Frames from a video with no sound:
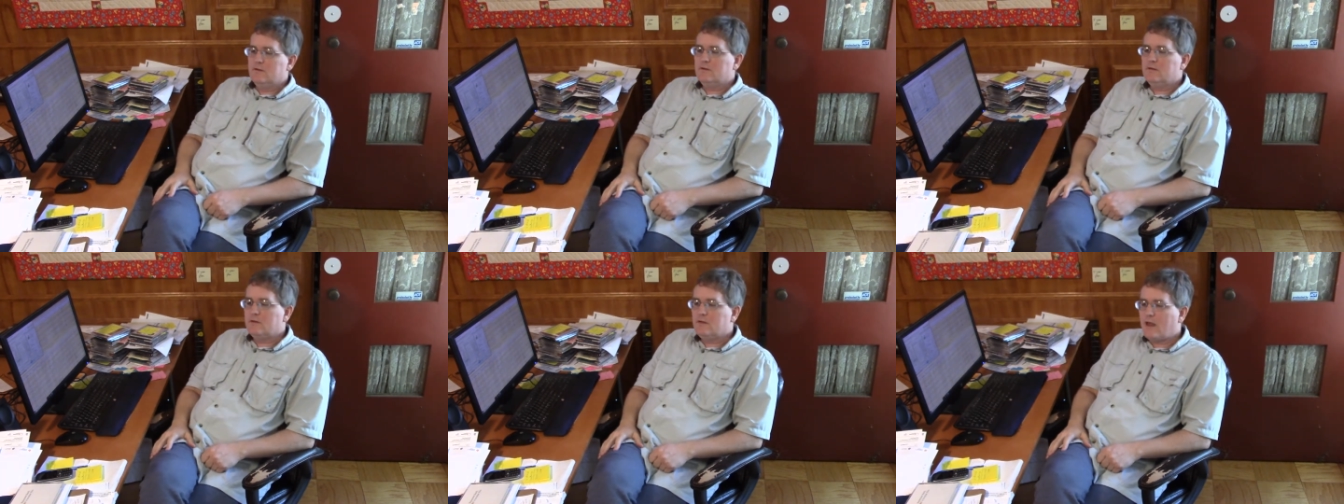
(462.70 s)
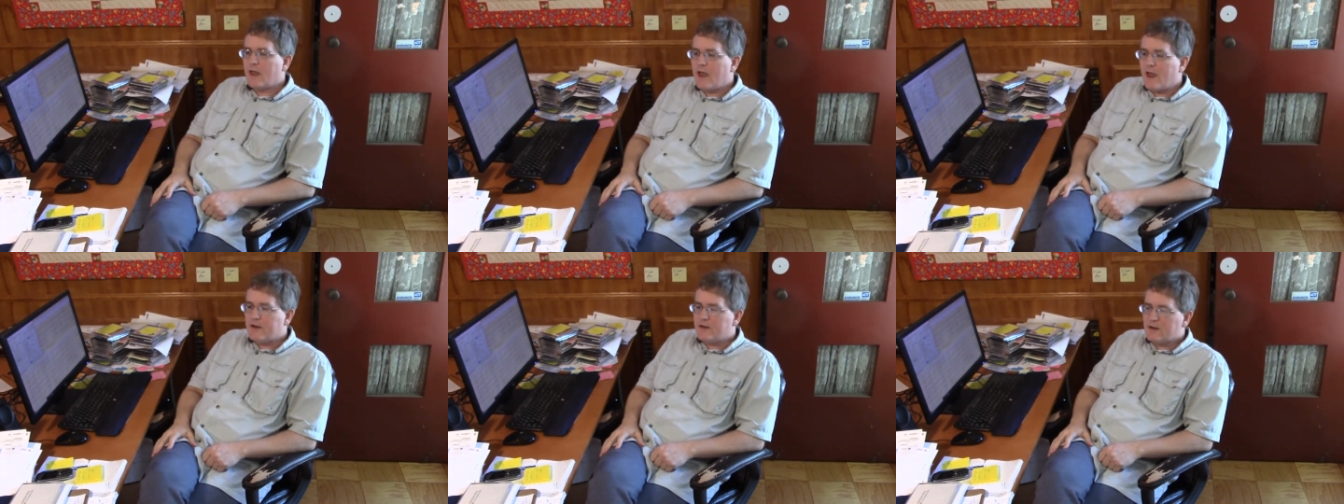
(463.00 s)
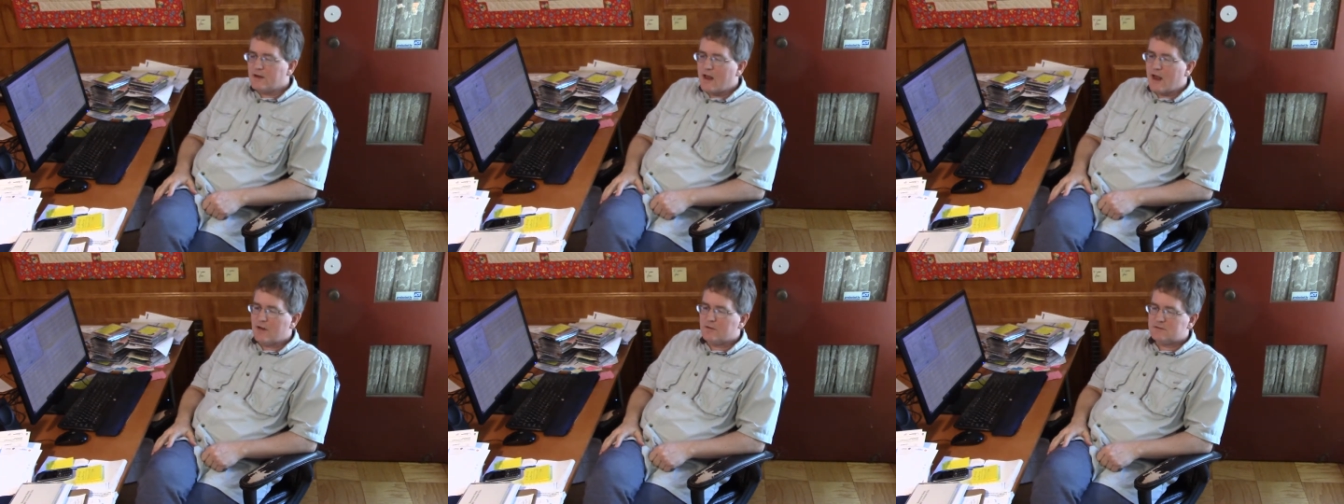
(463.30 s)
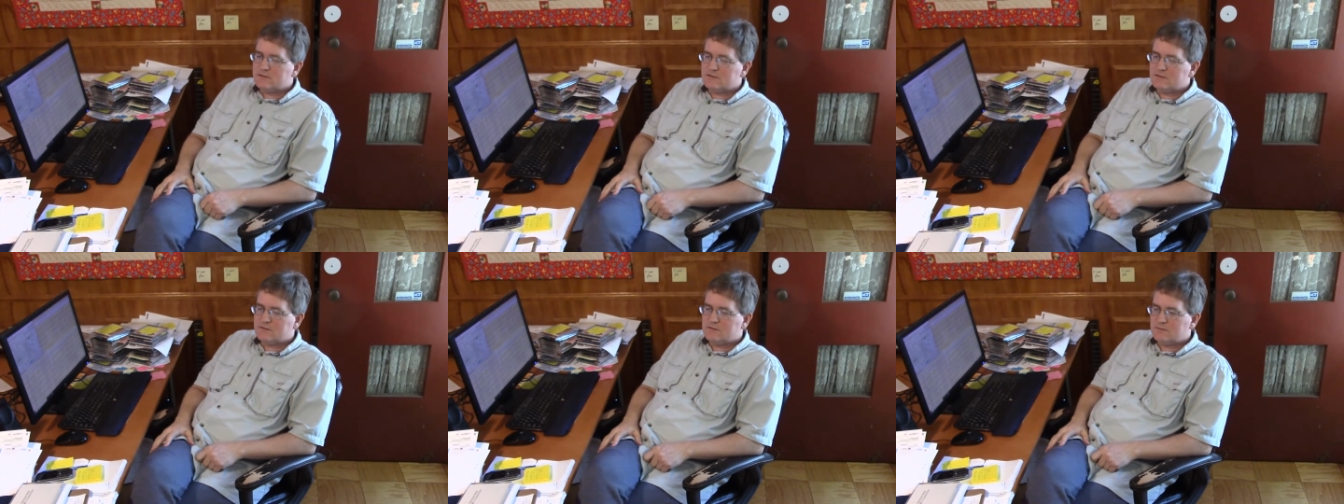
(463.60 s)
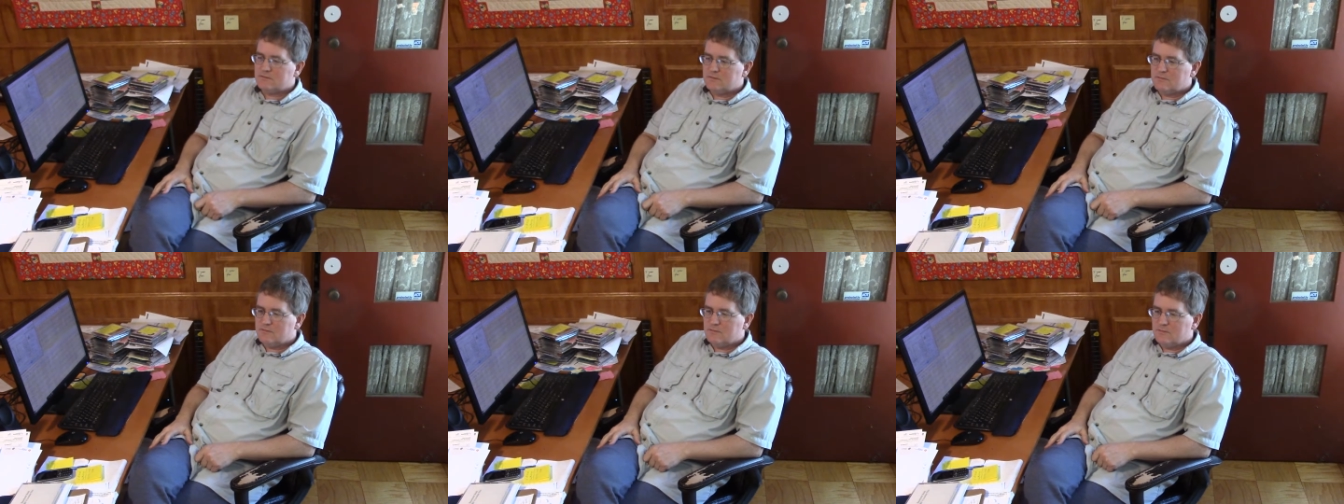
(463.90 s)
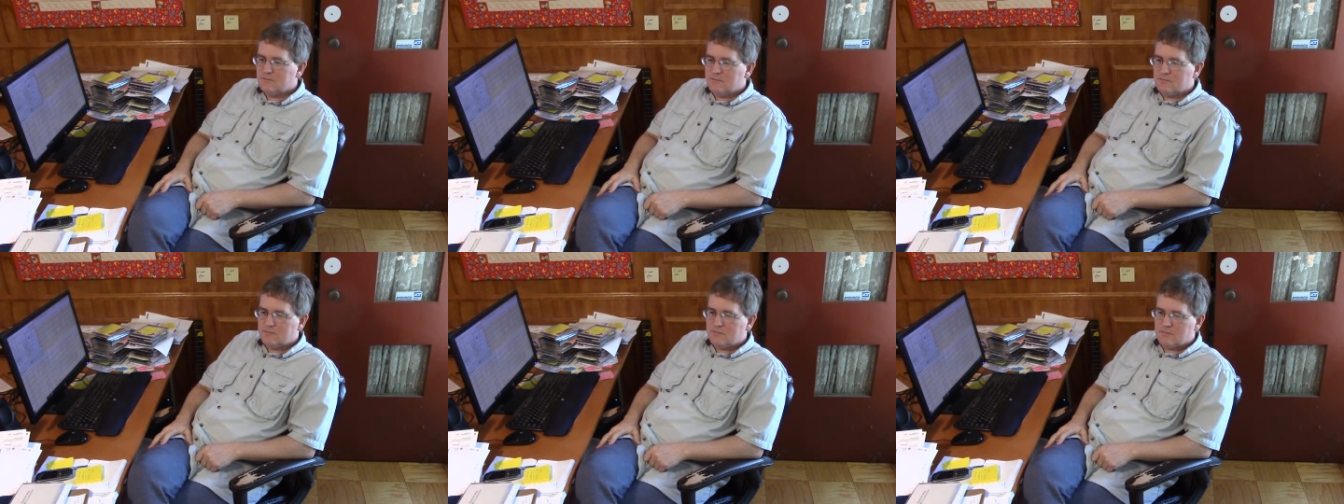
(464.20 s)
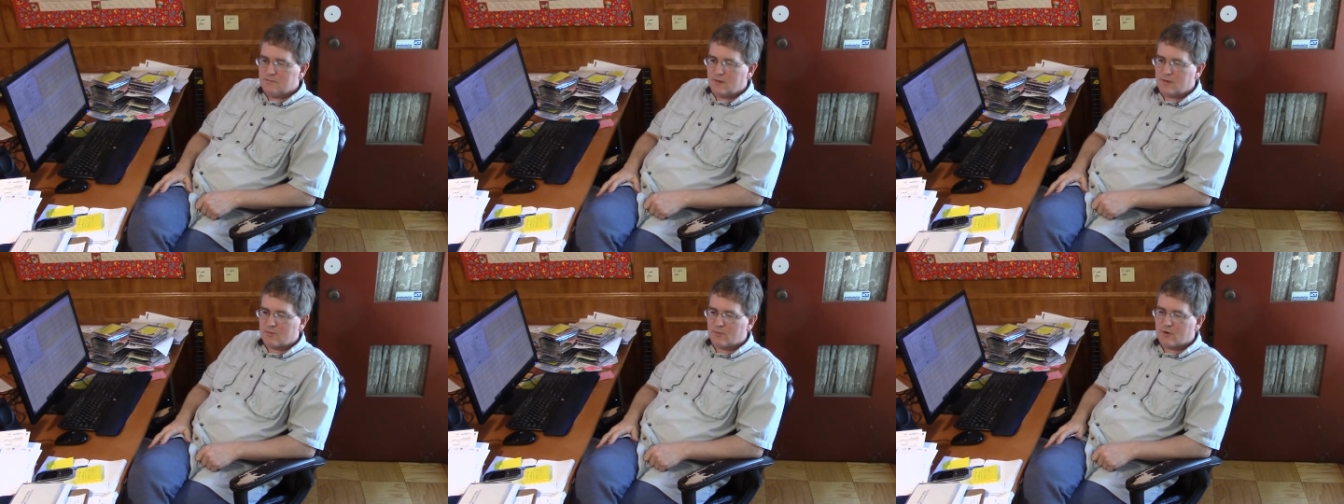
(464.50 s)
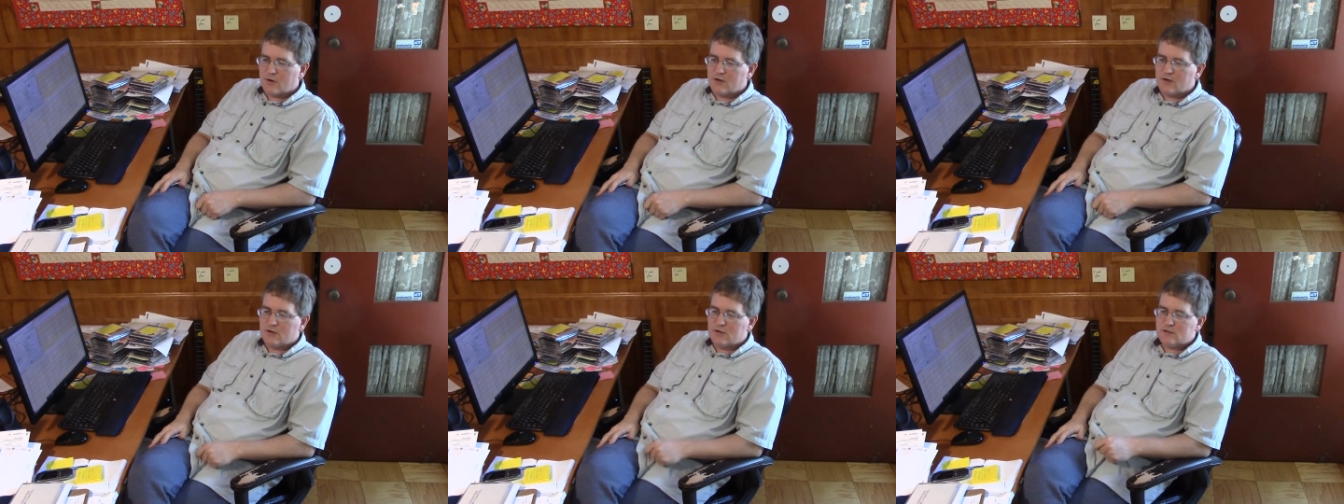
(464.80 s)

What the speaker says: Tad announced that we're going